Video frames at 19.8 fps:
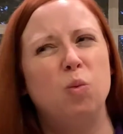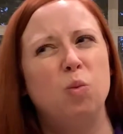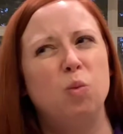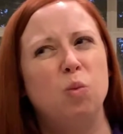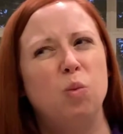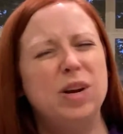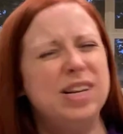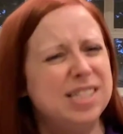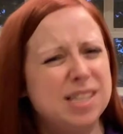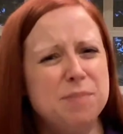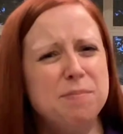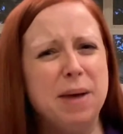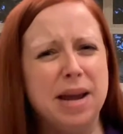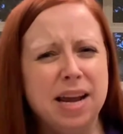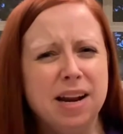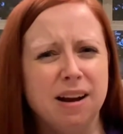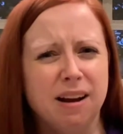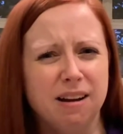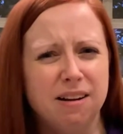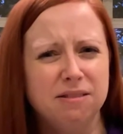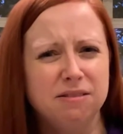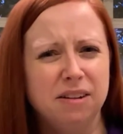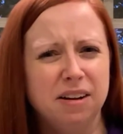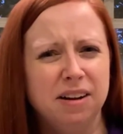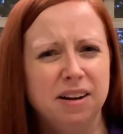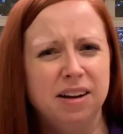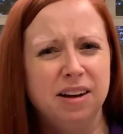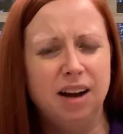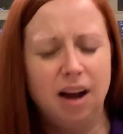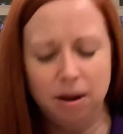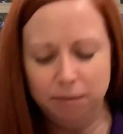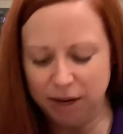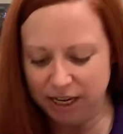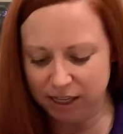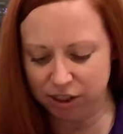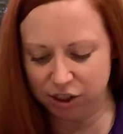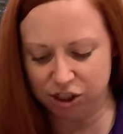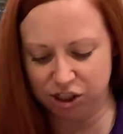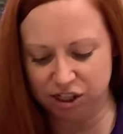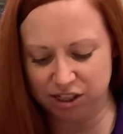what is it made of? I mean,
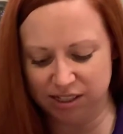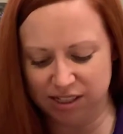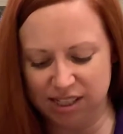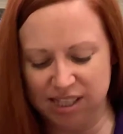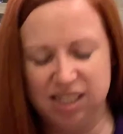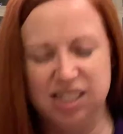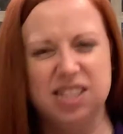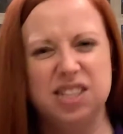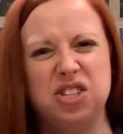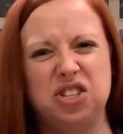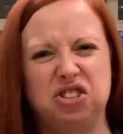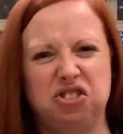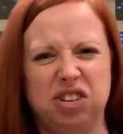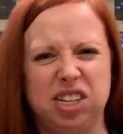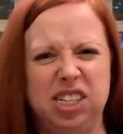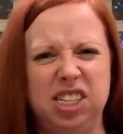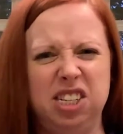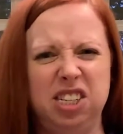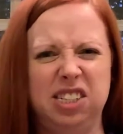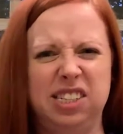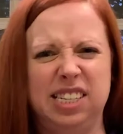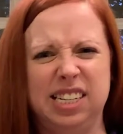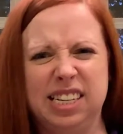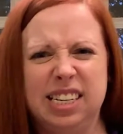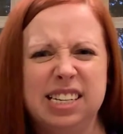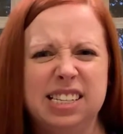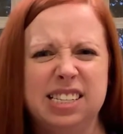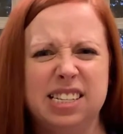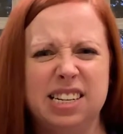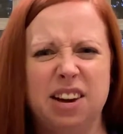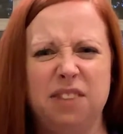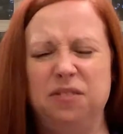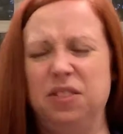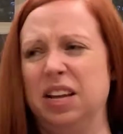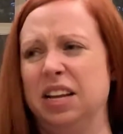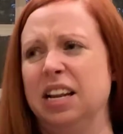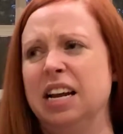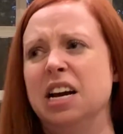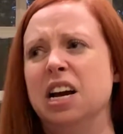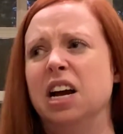it's just like this stretchy, sticky stuff
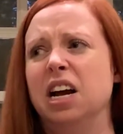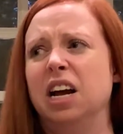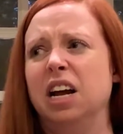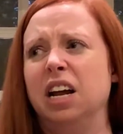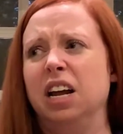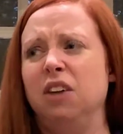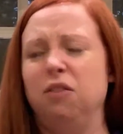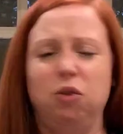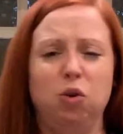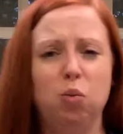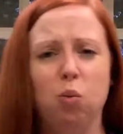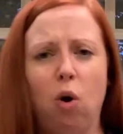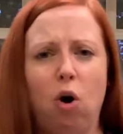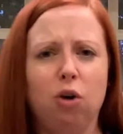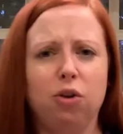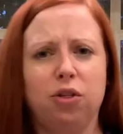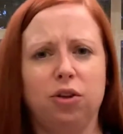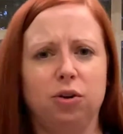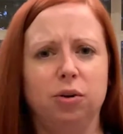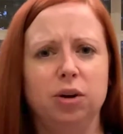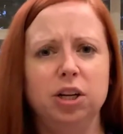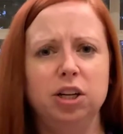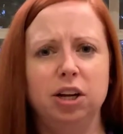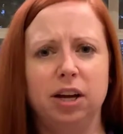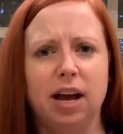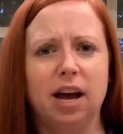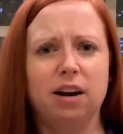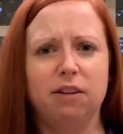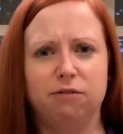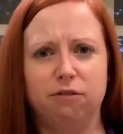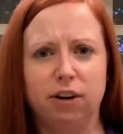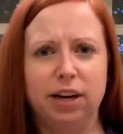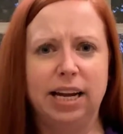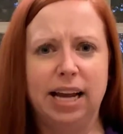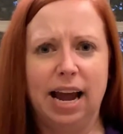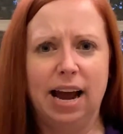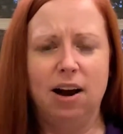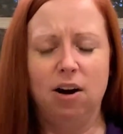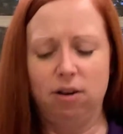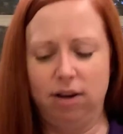that if you walk through it, you kind of freak
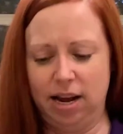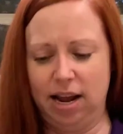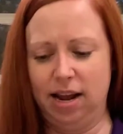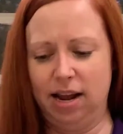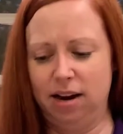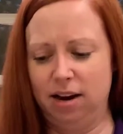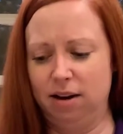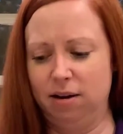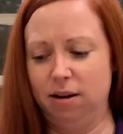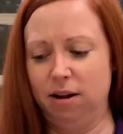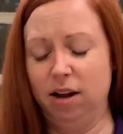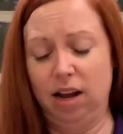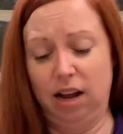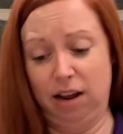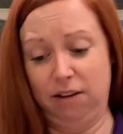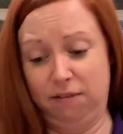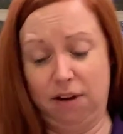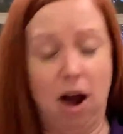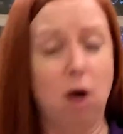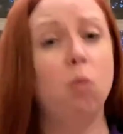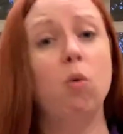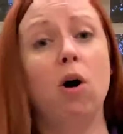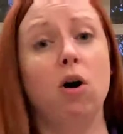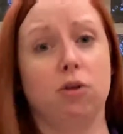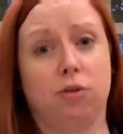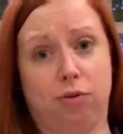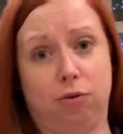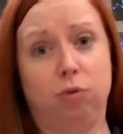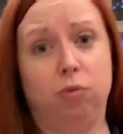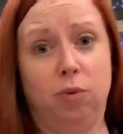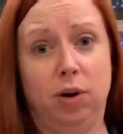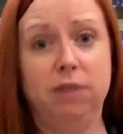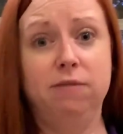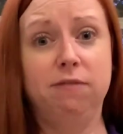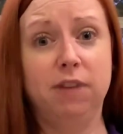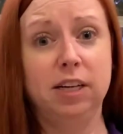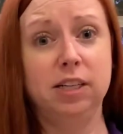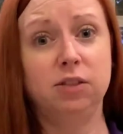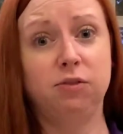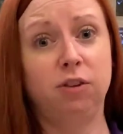out. And if I walk through one
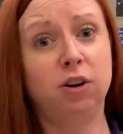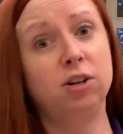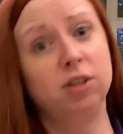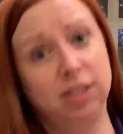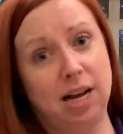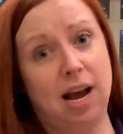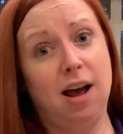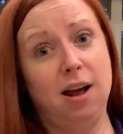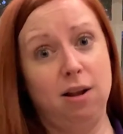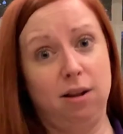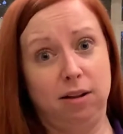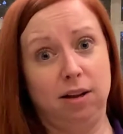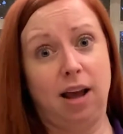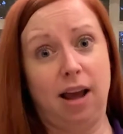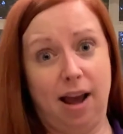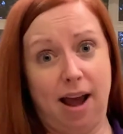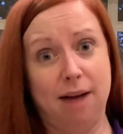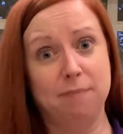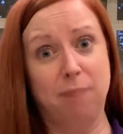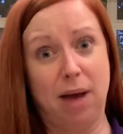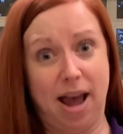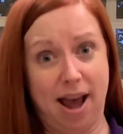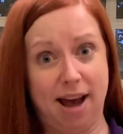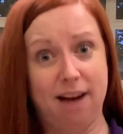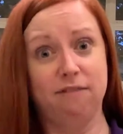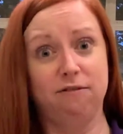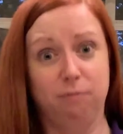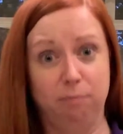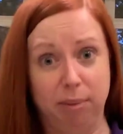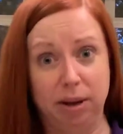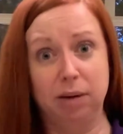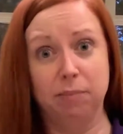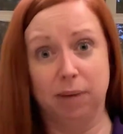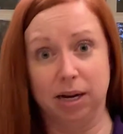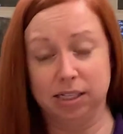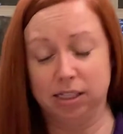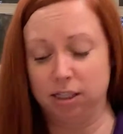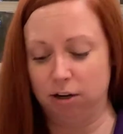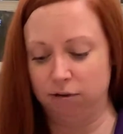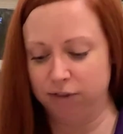face first, I half beat
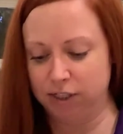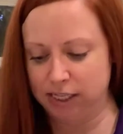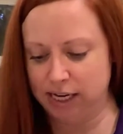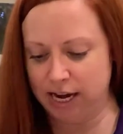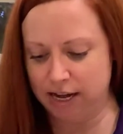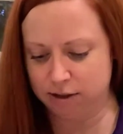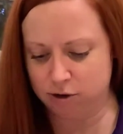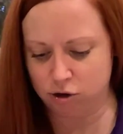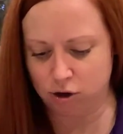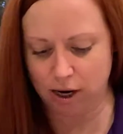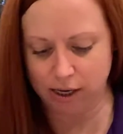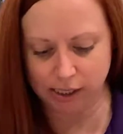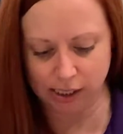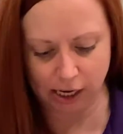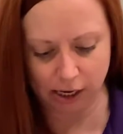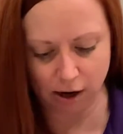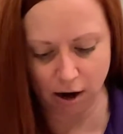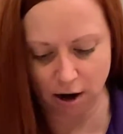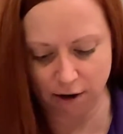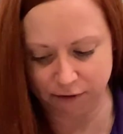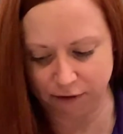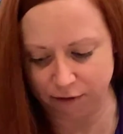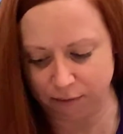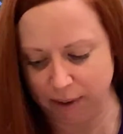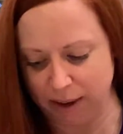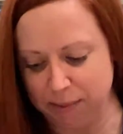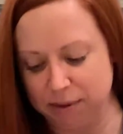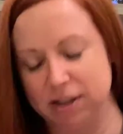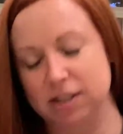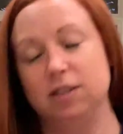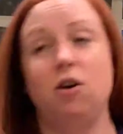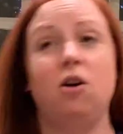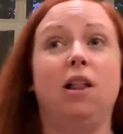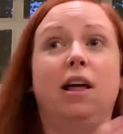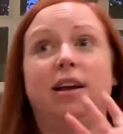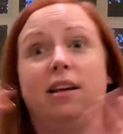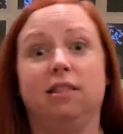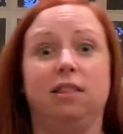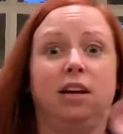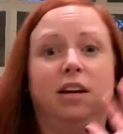myself to death trying to get it off of me because all I
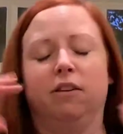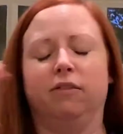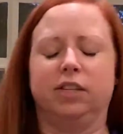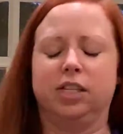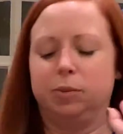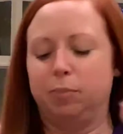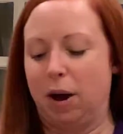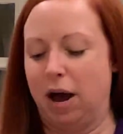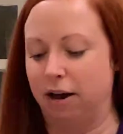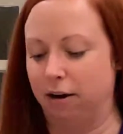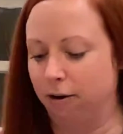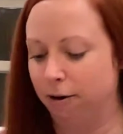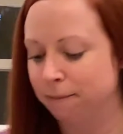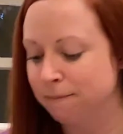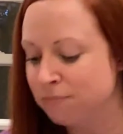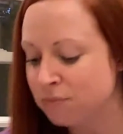can think of is spider.